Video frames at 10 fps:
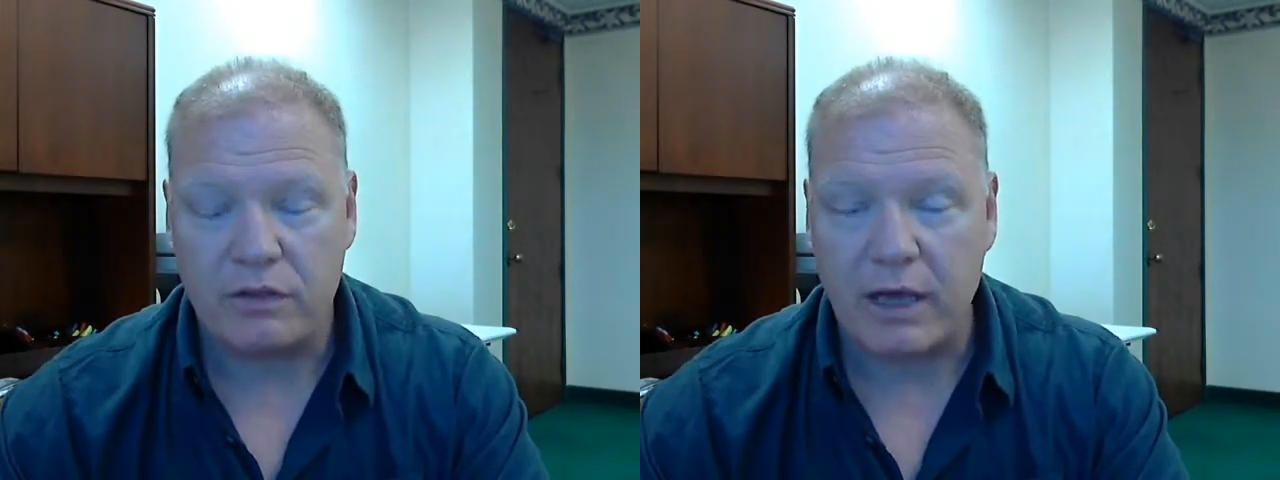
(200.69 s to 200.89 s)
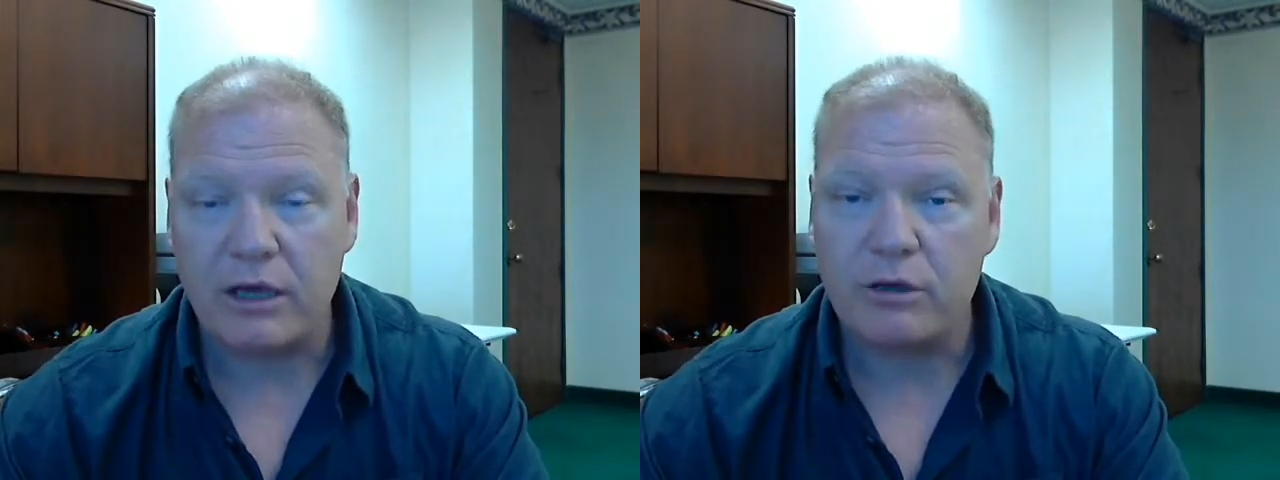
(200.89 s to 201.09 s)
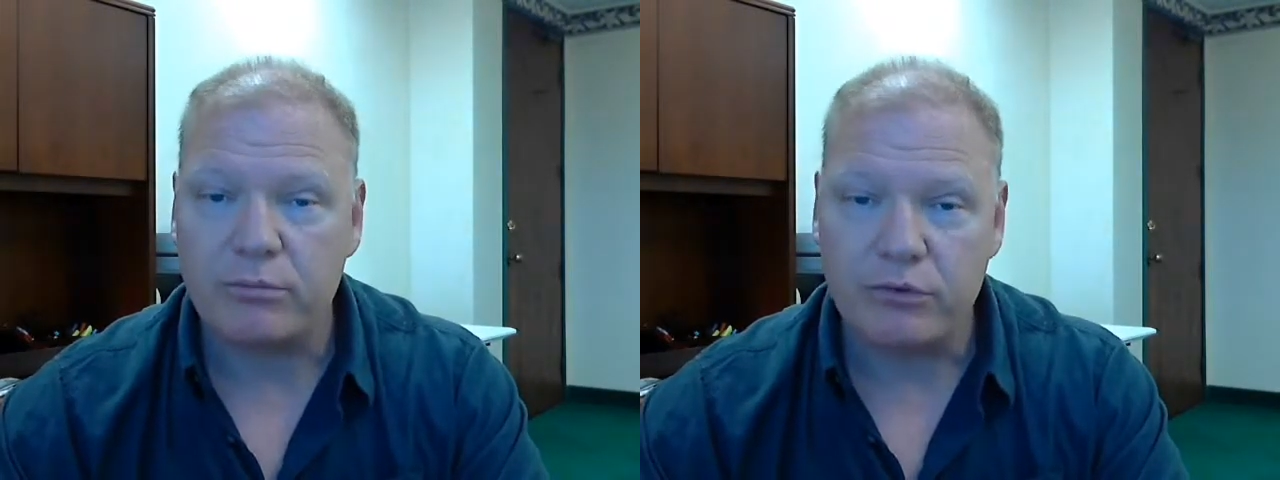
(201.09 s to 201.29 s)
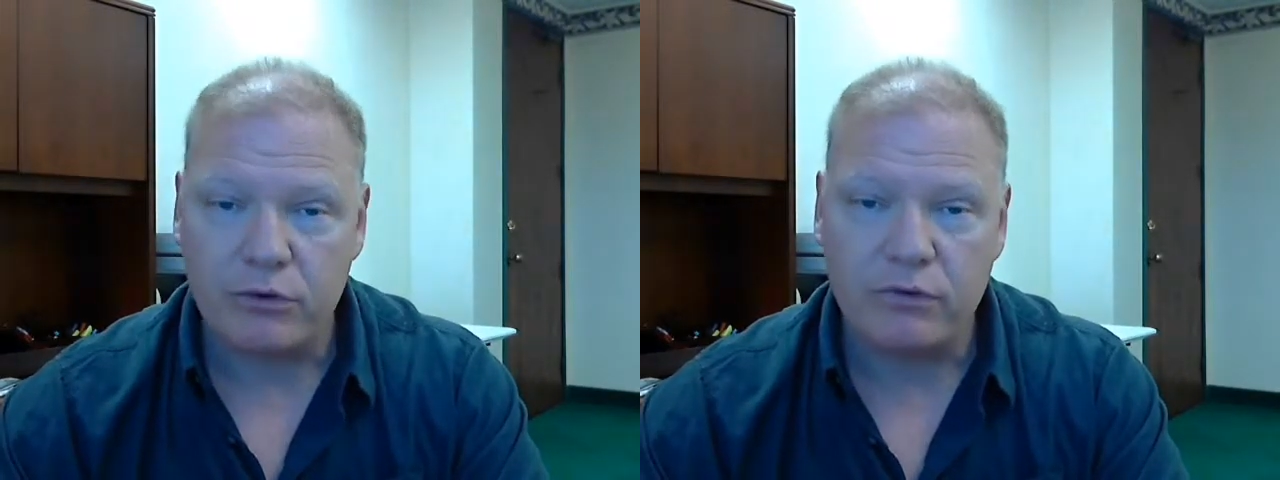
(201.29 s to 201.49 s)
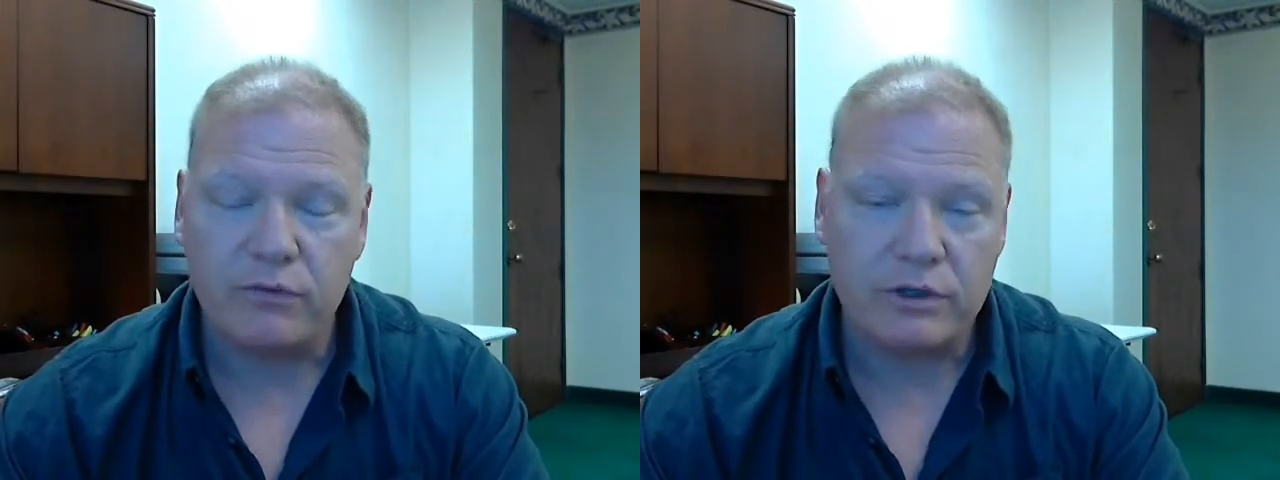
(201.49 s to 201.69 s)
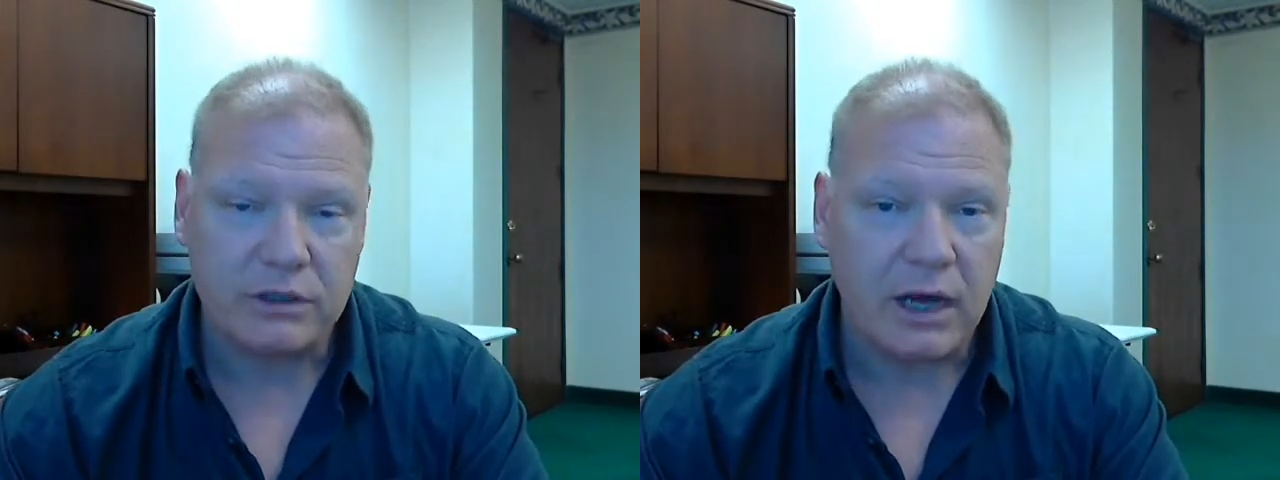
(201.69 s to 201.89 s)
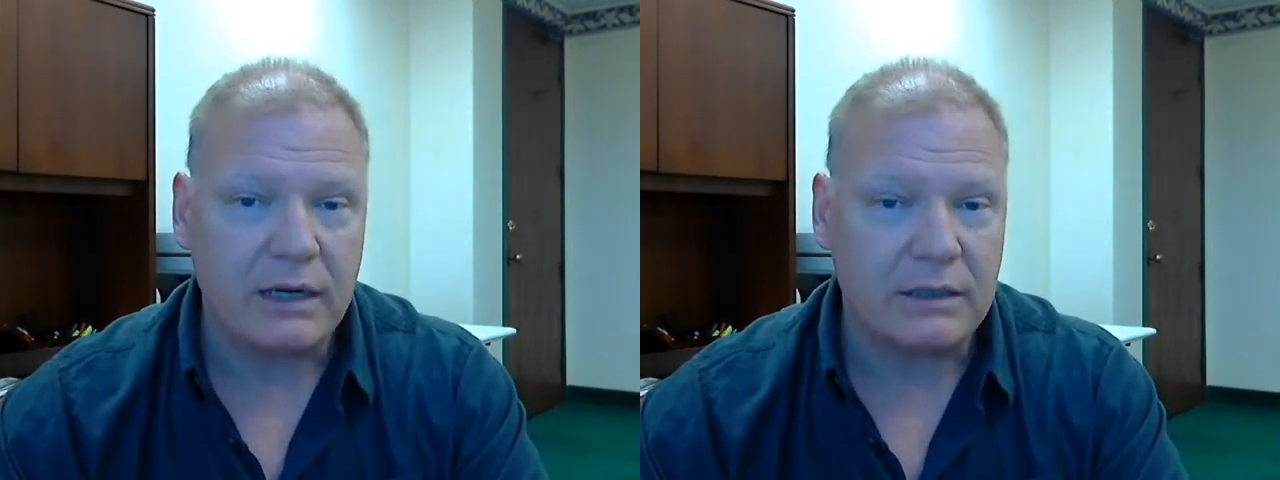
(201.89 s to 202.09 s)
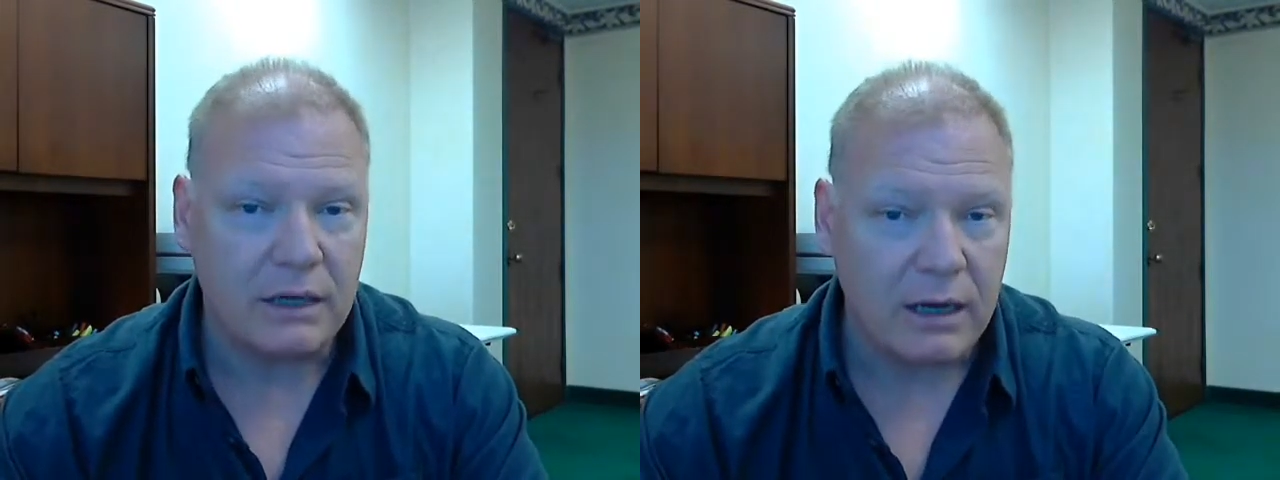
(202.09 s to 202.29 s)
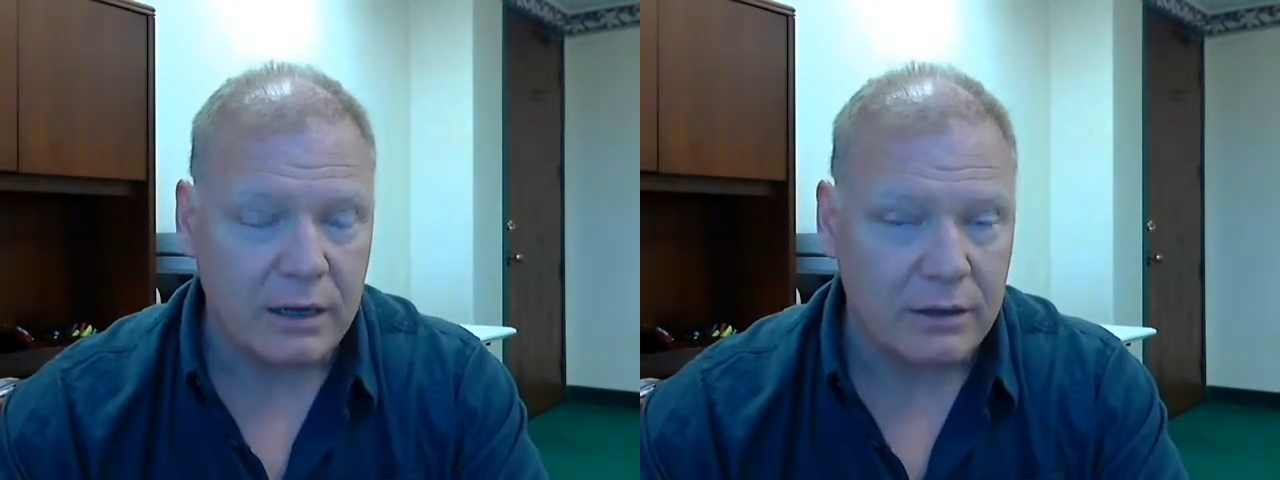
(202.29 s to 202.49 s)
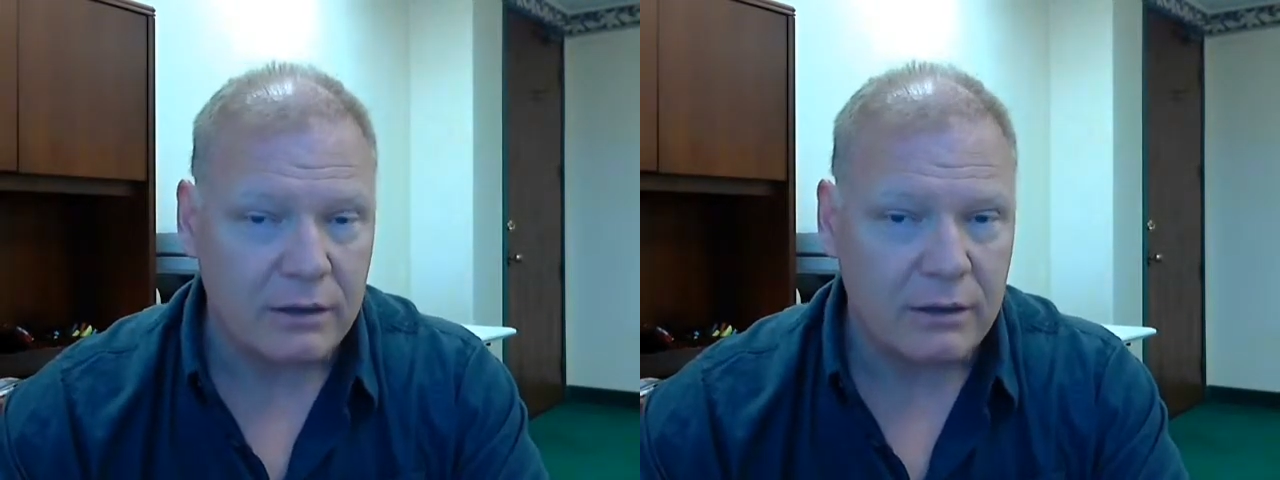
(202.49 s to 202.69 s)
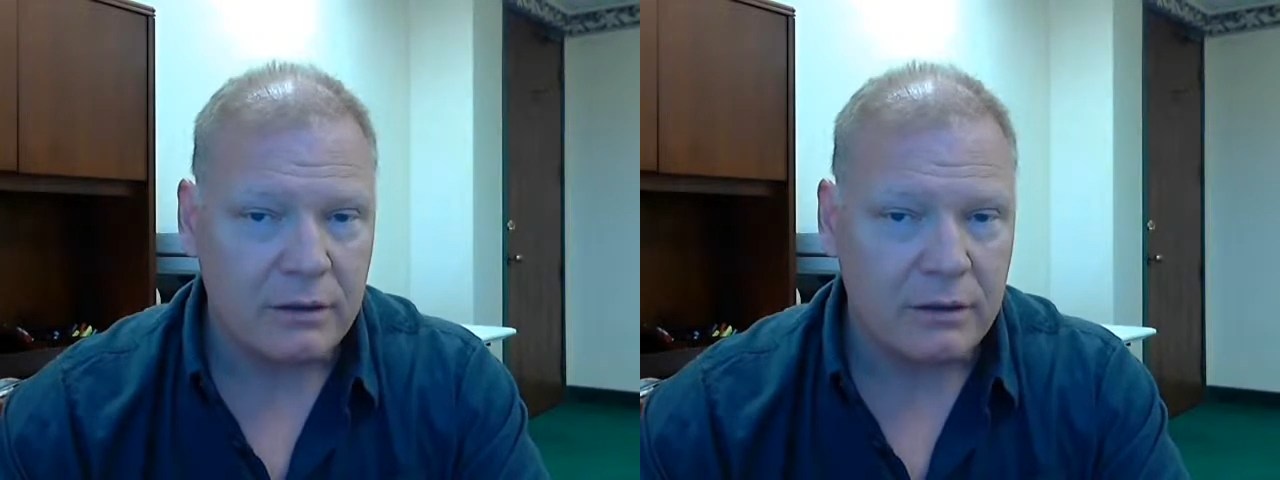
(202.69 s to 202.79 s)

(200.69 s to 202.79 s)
they can prove was not done